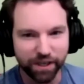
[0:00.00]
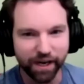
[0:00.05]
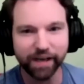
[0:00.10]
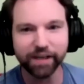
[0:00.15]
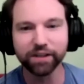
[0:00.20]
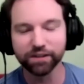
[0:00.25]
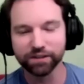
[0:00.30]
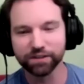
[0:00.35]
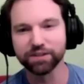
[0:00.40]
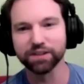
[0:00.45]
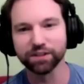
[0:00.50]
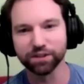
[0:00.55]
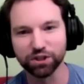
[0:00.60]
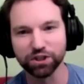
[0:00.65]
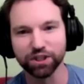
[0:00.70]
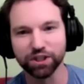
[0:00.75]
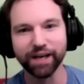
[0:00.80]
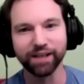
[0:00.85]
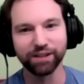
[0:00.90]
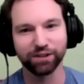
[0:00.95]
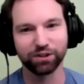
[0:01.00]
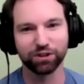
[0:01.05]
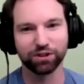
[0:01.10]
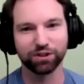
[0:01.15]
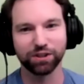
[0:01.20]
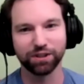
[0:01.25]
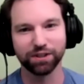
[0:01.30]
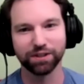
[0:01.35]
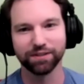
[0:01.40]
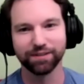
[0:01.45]
data
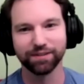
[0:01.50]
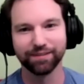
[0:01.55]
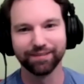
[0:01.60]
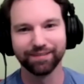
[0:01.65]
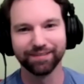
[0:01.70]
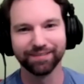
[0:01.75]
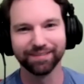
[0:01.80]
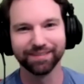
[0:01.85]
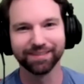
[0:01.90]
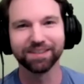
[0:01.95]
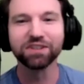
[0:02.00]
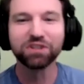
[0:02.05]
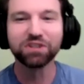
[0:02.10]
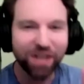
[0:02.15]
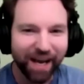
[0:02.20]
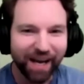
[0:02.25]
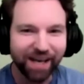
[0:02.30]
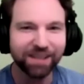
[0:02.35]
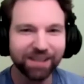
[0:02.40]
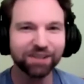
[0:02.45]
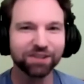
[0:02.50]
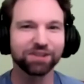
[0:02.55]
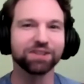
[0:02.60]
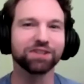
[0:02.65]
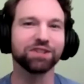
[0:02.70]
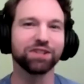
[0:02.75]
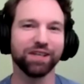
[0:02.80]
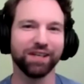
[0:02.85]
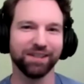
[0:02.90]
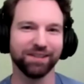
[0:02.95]
suggests right the data
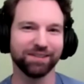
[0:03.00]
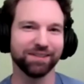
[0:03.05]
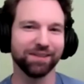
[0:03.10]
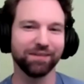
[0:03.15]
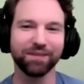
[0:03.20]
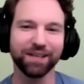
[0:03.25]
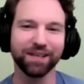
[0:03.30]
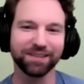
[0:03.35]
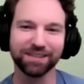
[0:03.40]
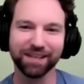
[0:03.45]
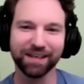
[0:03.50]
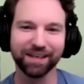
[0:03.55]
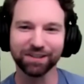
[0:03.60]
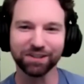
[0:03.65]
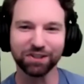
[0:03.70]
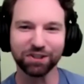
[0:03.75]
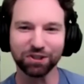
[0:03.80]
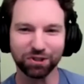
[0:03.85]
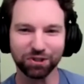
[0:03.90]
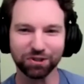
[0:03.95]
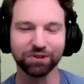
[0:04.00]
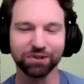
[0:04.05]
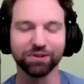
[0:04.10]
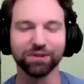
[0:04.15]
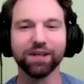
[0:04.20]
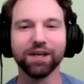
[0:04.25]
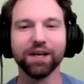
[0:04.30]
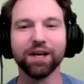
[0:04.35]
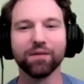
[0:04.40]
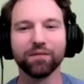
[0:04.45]
suggests. I'm yeah. not saying it's
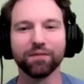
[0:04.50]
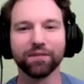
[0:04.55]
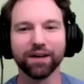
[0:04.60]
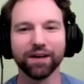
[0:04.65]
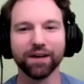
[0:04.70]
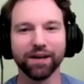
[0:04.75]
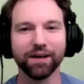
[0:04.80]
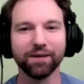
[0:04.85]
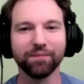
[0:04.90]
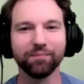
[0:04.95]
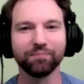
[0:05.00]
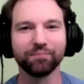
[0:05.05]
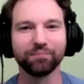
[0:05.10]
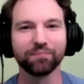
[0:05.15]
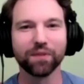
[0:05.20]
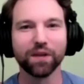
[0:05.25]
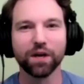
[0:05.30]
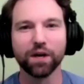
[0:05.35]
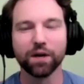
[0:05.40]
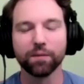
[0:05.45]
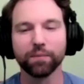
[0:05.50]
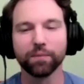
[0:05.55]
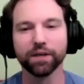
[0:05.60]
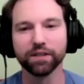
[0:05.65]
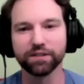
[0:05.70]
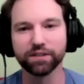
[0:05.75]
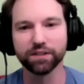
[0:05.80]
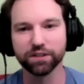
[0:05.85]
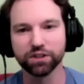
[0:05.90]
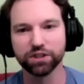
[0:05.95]
true. That's very um, interesting. Um, but
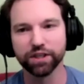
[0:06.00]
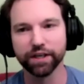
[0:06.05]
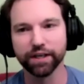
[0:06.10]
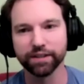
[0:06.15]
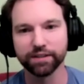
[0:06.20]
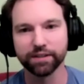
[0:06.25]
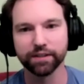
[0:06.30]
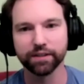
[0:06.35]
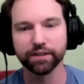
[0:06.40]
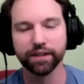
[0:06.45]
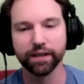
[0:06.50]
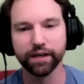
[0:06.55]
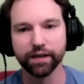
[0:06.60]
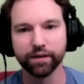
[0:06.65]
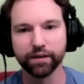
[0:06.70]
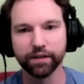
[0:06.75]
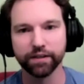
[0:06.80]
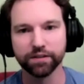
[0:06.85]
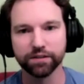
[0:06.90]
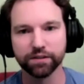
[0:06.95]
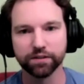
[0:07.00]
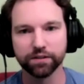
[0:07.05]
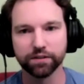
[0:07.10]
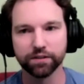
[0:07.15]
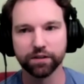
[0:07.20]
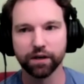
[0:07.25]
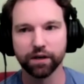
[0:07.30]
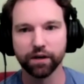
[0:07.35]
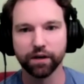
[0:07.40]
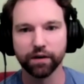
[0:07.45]
it suggests that there is.
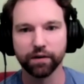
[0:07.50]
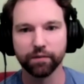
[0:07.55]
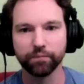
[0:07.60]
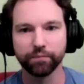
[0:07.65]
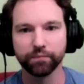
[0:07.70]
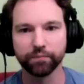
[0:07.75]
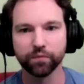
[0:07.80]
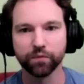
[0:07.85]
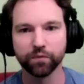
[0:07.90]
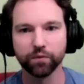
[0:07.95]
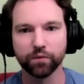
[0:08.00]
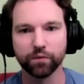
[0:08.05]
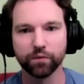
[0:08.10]
Um,